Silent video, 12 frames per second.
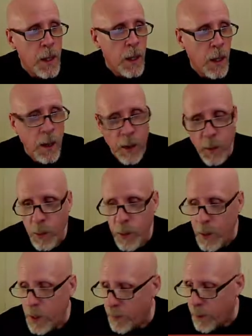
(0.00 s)
All right, well, with
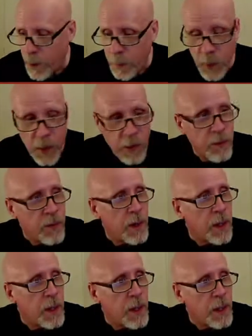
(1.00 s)
that very brief
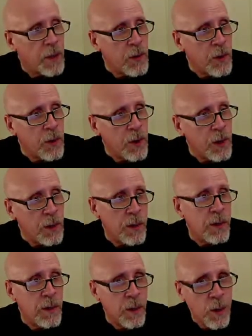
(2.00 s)
intro, let's
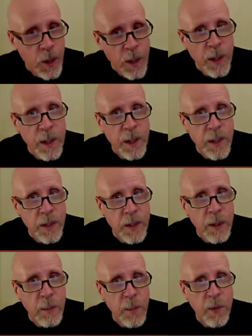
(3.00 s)
look at an
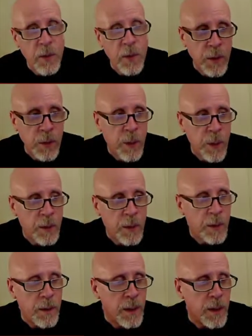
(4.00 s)
example so that we can
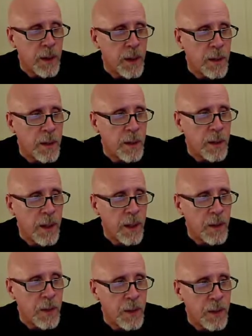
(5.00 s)

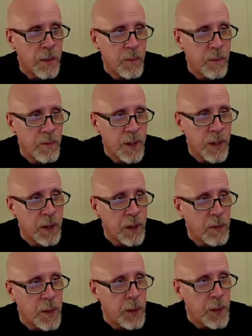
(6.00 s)
actually sort of see these
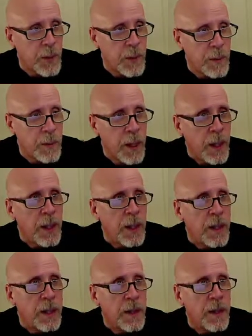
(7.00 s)
features.
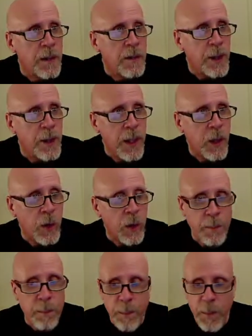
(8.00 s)
The division
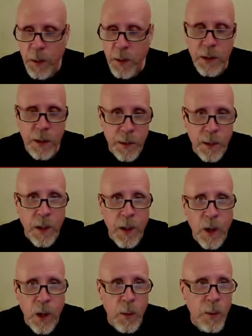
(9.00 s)
algorithm. Now, this is
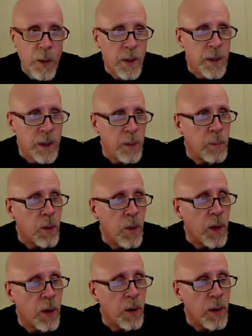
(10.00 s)
a really simple
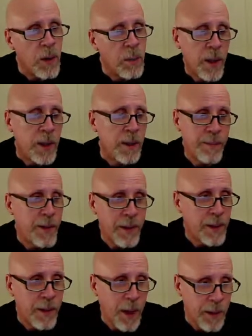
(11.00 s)
algorithm, and it's
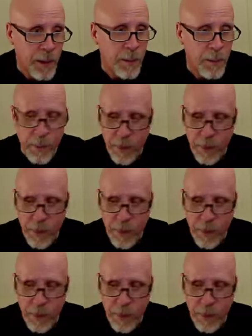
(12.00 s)
not the